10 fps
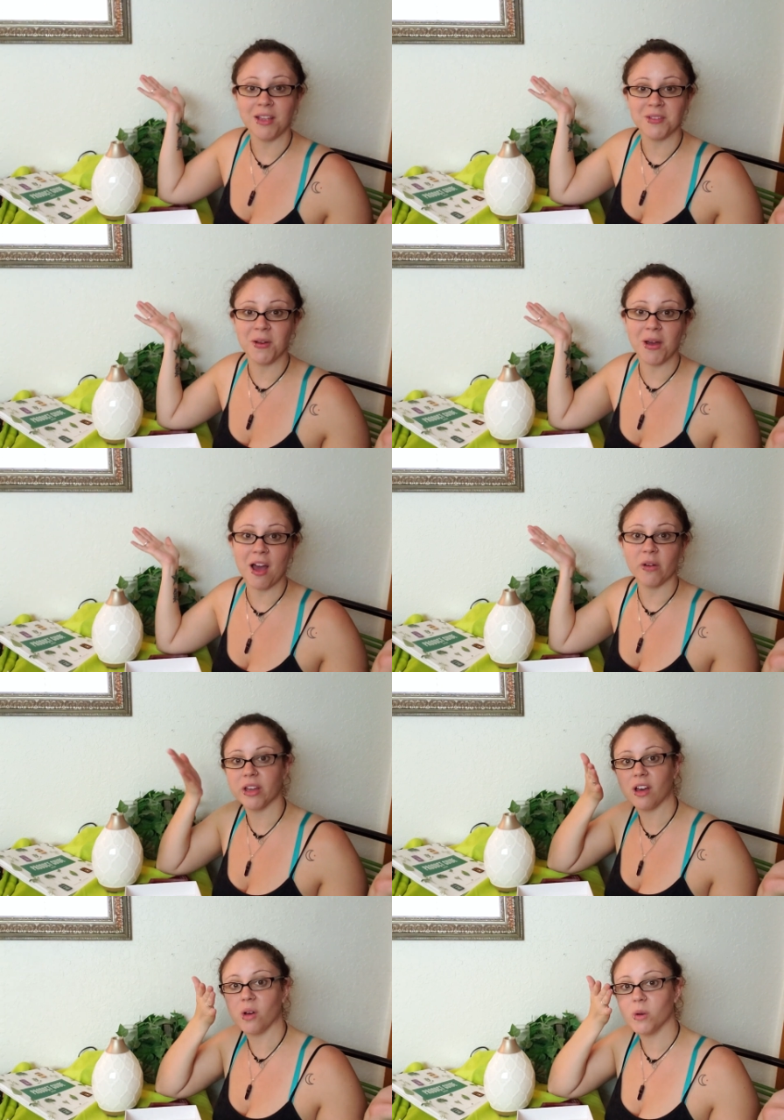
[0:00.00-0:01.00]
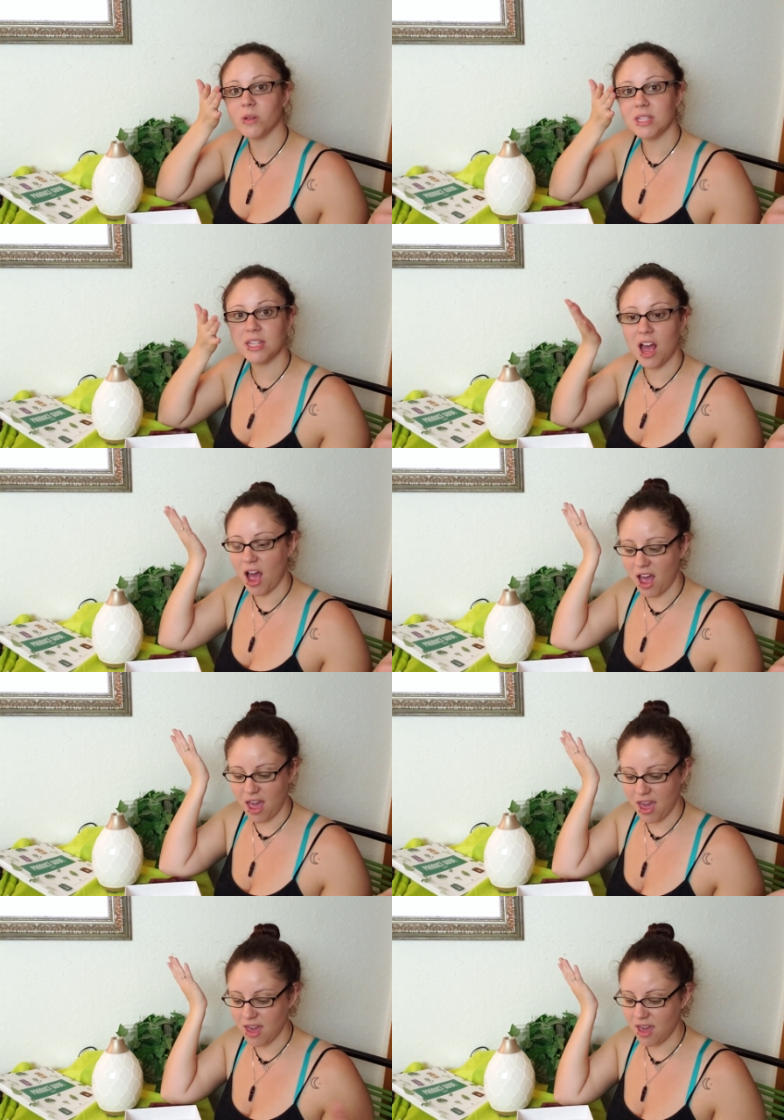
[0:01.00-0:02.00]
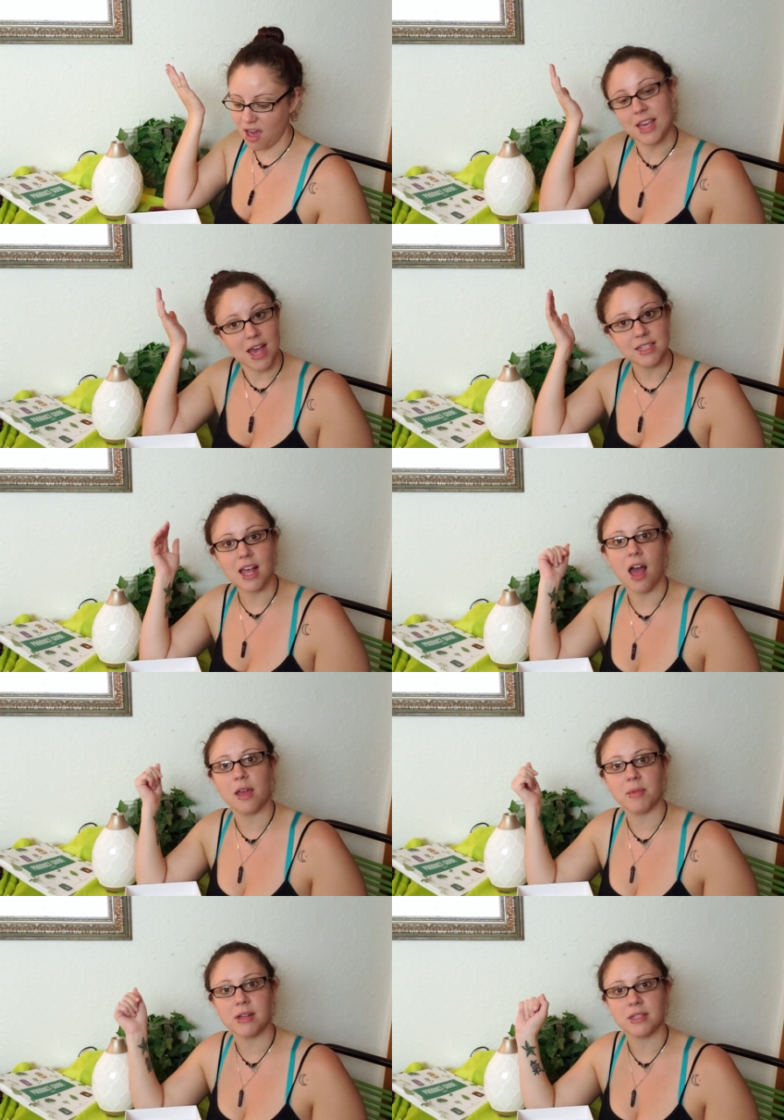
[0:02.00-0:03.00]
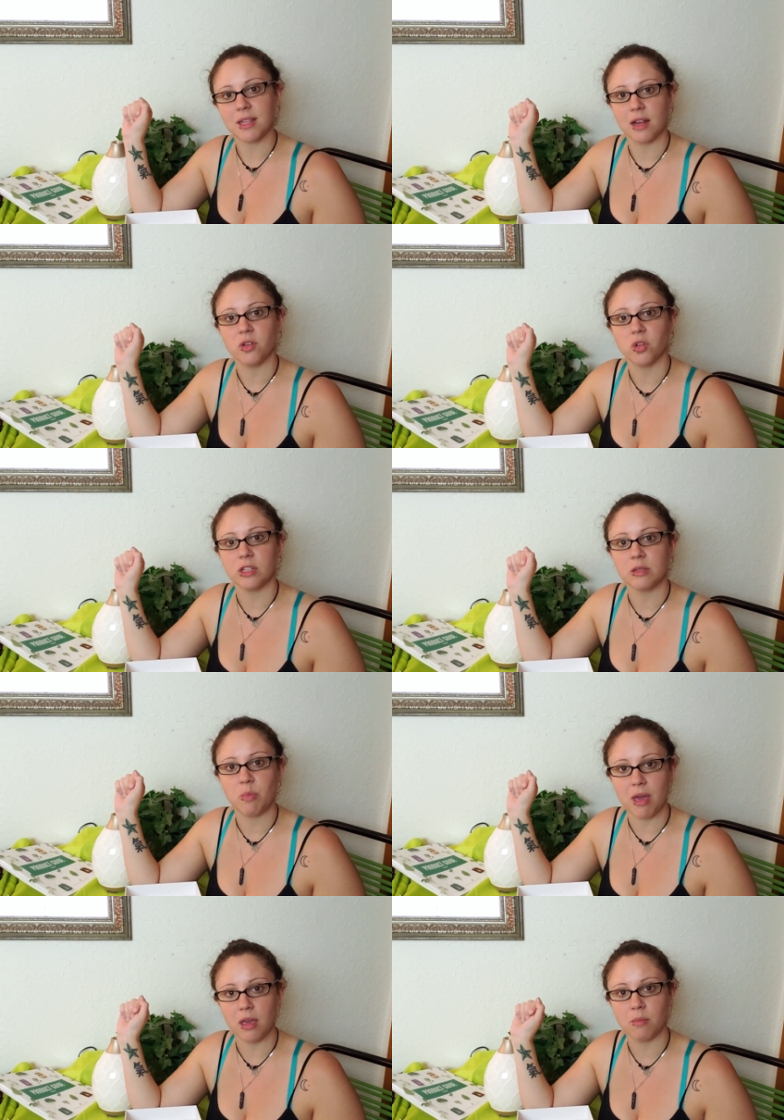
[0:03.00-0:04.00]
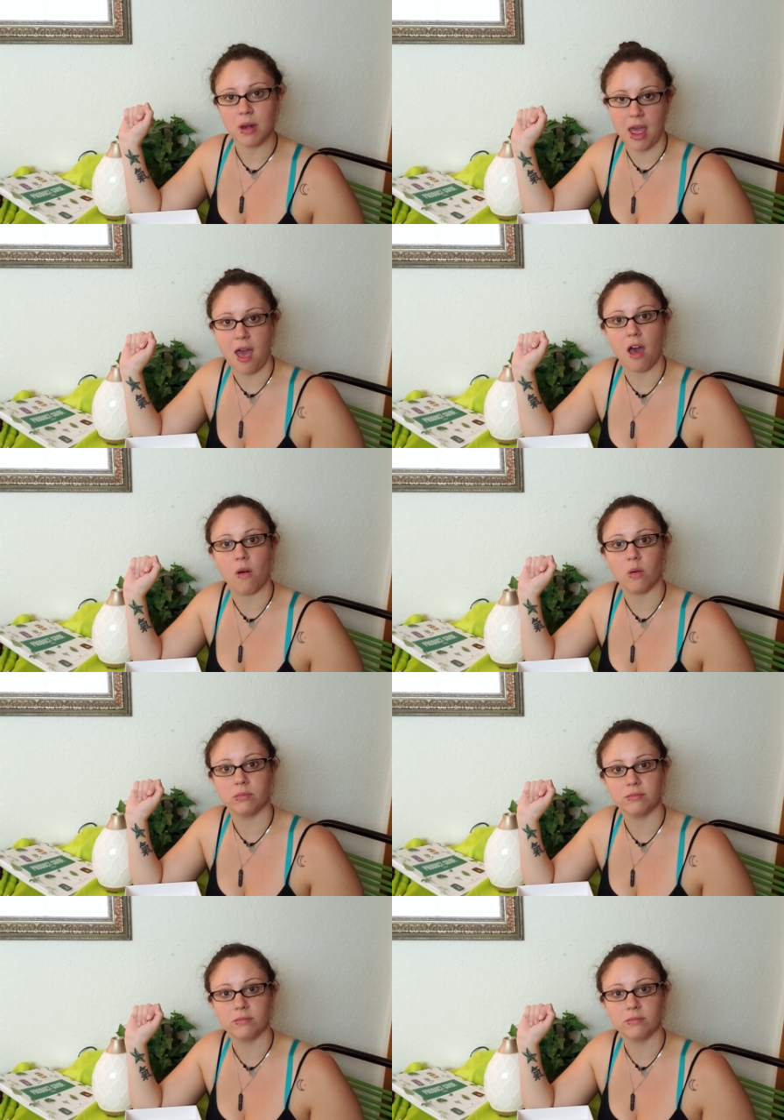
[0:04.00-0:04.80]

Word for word: let you know how it goes. I guess I'm an essentials babe now.